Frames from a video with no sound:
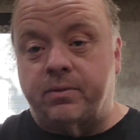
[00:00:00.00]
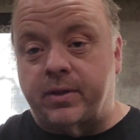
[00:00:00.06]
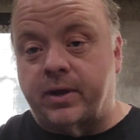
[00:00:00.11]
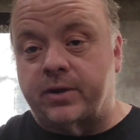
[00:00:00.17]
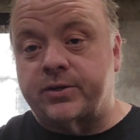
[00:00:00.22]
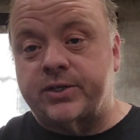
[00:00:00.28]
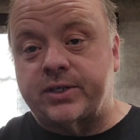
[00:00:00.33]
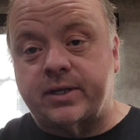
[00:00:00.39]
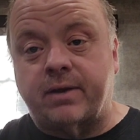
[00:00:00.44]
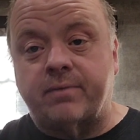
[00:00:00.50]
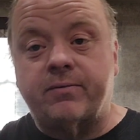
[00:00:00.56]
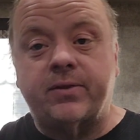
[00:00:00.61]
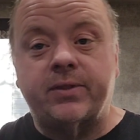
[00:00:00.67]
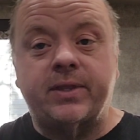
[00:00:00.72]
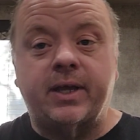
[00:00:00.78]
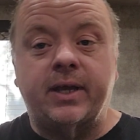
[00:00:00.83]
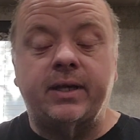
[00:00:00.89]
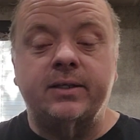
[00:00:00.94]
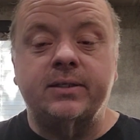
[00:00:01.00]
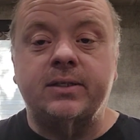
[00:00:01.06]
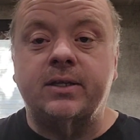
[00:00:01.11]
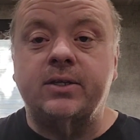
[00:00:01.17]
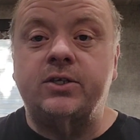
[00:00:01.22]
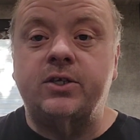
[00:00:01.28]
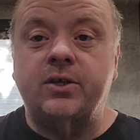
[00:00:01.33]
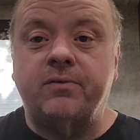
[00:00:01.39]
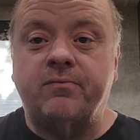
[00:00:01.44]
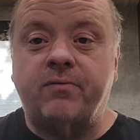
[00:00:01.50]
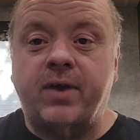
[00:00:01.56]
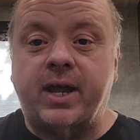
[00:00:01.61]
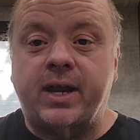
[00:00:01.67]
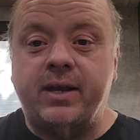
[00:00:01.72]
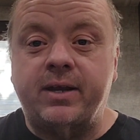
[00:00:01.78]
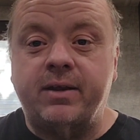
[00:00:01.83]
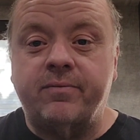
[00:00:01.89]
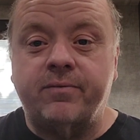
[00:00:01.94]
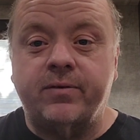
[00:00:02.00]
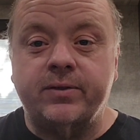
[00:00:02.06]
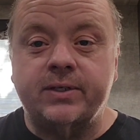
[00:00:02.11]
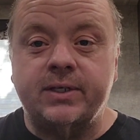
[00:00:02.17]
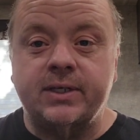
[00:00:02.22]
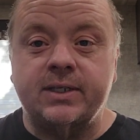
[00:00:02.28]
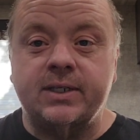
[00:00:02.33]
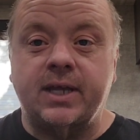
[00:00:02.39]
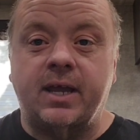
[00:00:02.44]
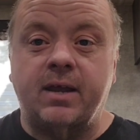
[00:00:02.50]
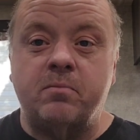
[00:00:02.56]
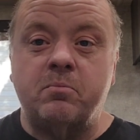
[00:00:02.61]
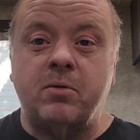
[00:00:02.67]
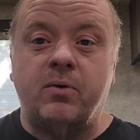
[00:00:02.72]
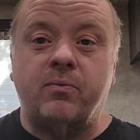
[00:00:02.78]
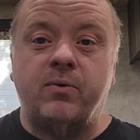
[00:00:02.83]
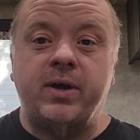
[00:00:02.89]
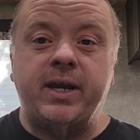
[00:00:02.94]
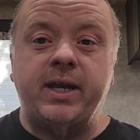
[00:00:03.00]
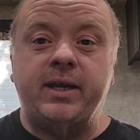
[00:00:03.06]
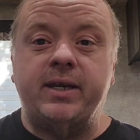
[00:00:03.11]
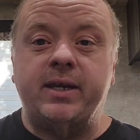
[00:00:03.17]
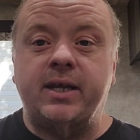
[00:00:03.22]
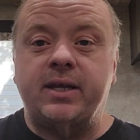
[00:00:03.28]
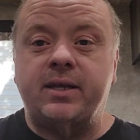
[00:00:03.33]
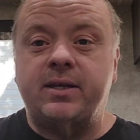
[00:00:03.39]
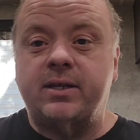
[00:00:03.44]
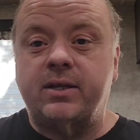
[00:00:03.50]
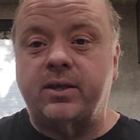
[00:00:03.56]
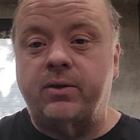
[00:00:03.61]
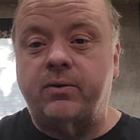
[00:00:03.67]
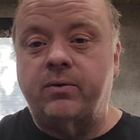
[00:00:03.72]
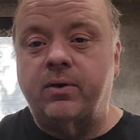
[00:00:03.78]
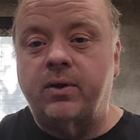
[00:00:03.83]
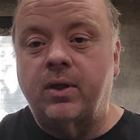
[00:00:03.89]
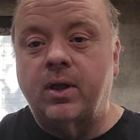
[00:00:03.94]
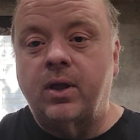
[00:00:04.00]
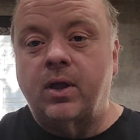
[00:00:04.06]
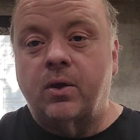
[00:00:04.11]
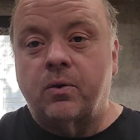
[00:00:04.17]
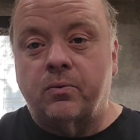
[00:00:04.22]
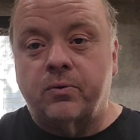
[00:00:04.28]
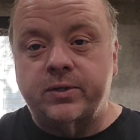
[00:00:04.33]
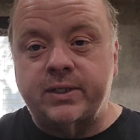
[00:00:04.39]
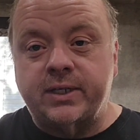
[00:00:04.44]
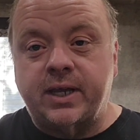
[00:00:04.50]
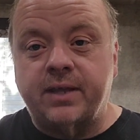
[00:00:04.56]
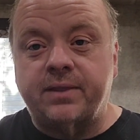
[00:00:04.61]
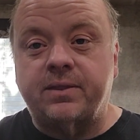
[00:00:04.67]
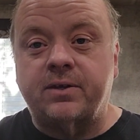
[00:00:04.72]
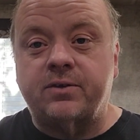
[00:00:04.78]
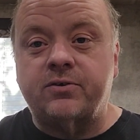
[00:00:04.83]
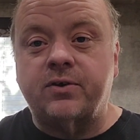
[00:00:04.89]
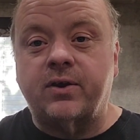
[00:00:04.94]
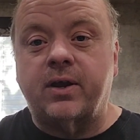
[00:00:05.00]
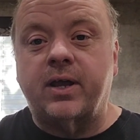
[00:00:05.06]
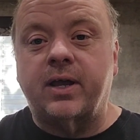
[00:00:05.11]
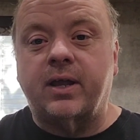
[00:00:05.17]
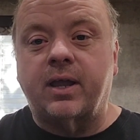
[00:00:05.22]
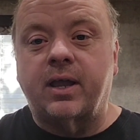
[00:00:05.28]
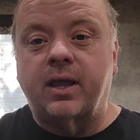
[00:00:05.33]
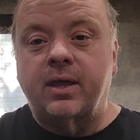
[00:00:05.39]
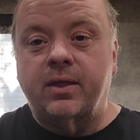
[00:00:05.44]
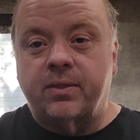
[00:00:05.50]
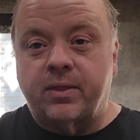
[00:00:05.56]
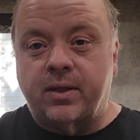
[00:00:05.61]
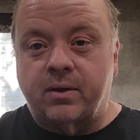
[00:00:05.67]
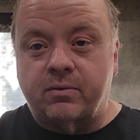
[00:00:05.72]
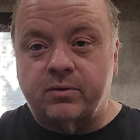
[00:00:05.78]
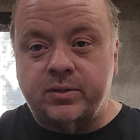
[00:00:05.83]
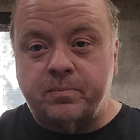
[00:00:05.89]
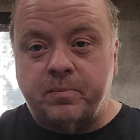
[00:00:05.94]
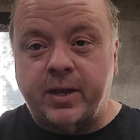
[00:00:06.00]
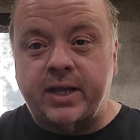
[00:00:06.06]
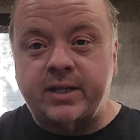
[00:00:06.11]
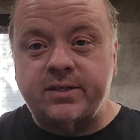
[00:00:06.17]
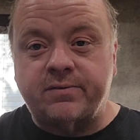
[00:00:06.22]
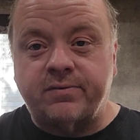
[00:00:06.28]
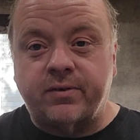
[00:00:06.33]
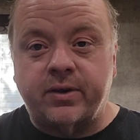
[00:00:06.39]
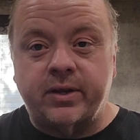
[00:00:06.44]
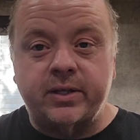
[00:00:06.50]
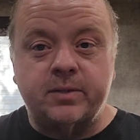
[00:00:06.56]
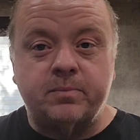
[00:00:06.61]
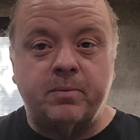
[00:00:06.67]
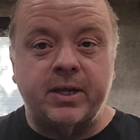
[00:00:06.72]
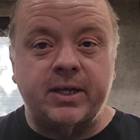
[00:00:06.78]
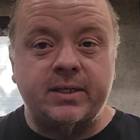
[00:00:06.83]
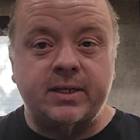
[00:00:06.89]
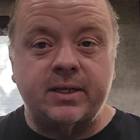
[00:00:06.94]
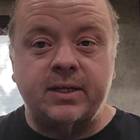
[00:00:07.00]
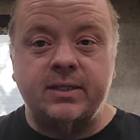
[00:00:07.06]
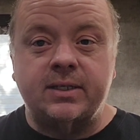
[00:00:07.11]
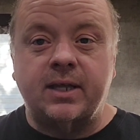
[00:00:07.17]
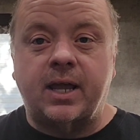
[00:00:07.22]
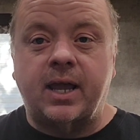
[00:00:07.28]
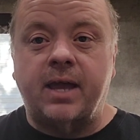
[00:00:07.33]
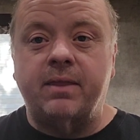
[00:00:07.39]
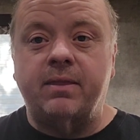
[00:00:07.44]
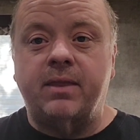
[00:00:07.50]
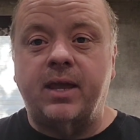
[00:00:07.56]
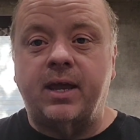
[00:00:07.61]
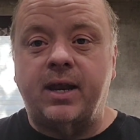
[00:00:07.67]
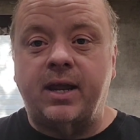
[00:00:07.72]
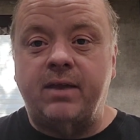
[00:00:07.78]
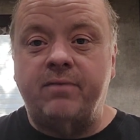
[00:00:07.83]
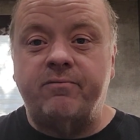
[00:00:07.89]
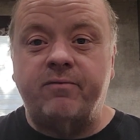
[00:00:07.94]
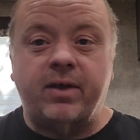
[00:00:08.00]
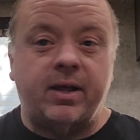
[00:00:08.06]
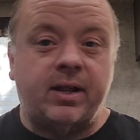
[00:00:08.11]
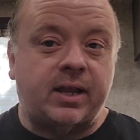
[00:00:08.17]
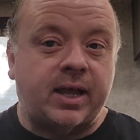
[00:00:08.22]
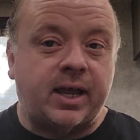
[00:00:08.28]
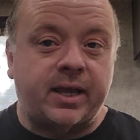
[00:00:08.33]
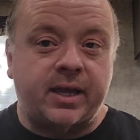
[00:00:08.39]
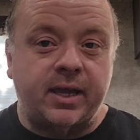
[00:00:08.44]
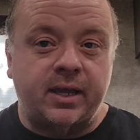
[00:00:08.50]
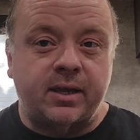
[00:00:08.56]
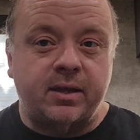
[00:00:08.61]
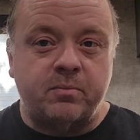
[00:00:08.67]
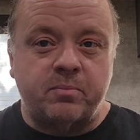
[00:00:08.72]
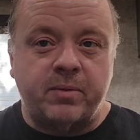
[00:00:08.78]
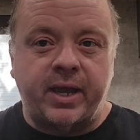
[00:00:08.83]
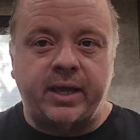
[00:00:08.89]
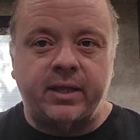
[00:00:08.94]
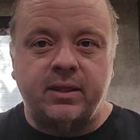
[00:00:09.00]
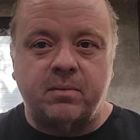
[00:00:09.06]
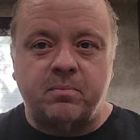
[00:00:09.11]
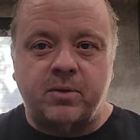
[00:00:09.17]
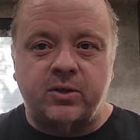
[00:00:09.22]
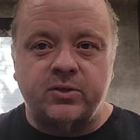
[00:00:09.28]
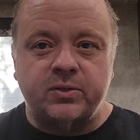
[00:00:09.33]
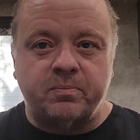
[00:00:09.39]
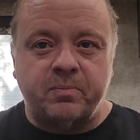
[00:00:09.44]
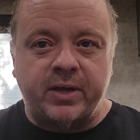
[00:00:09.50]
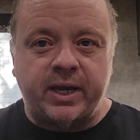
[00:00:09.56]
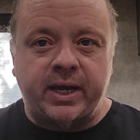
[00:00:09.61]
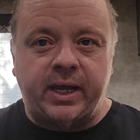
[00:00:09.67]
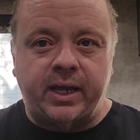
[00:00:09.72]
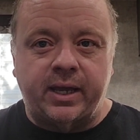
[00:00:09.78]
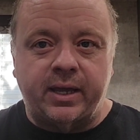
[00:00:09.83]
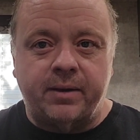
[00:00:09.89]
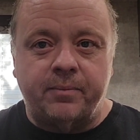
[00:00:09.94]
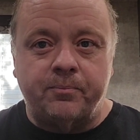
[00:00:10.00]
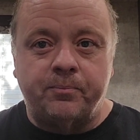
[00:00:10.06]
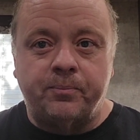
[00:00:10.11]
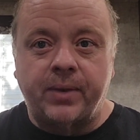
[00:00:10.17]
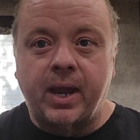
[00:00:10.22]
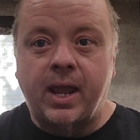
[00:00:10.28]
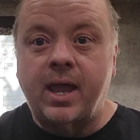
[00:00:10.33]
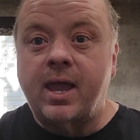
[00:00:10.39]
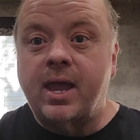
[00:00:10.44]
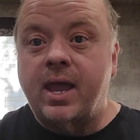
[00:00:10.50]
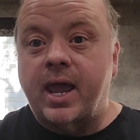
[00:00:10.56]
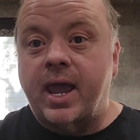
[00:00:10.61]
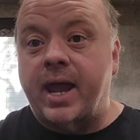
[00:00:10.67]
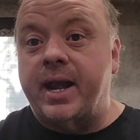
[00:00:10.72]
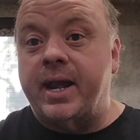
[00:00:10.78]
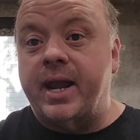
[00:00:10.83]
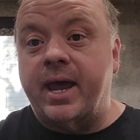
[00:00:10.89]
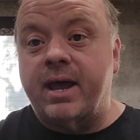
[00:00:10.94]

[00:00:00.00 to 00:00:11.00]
there's several things that you'd find differences in. But what he did do was get the truck that was best for his business and that he felt like he could make the most money in. And